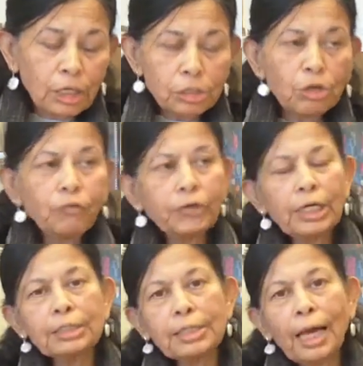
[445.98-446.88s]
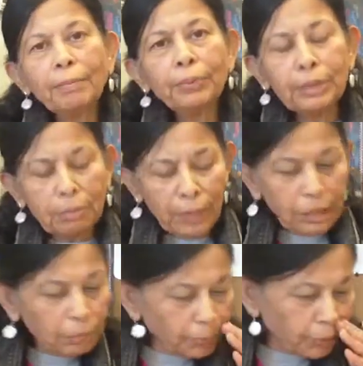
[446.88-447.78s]
So for example, in
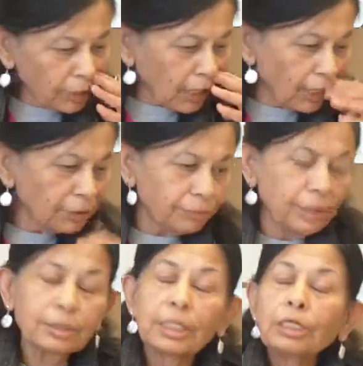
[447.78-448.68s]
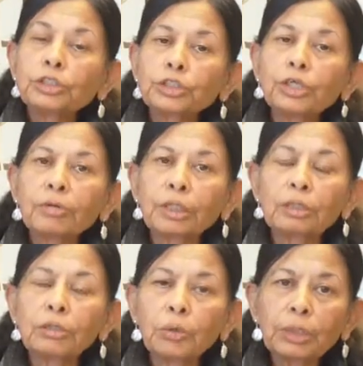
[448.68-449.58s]
many poor countries,
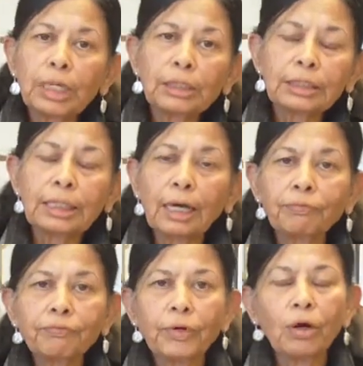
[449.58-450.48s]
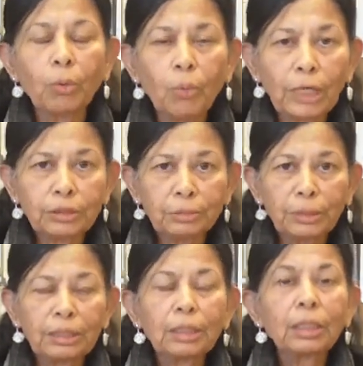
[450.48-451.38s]
children don't get enough of
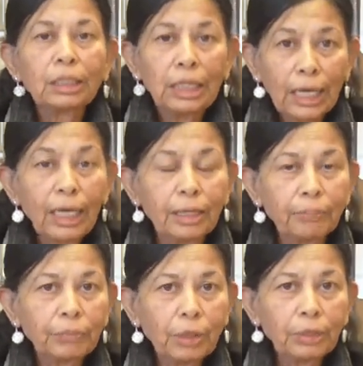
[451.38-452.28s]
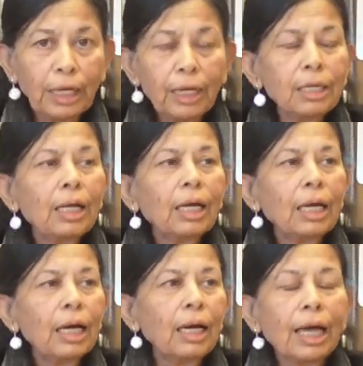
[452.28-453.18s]
vitamin A, okay?
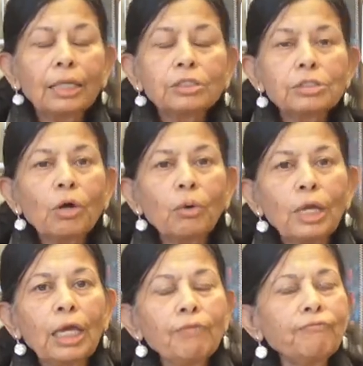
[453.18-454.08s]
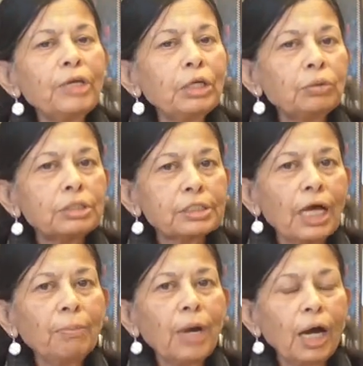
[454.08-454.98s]
And so if we could
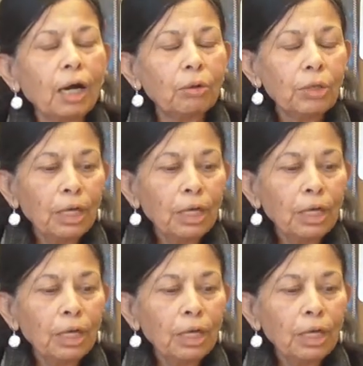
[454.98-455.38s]
somehow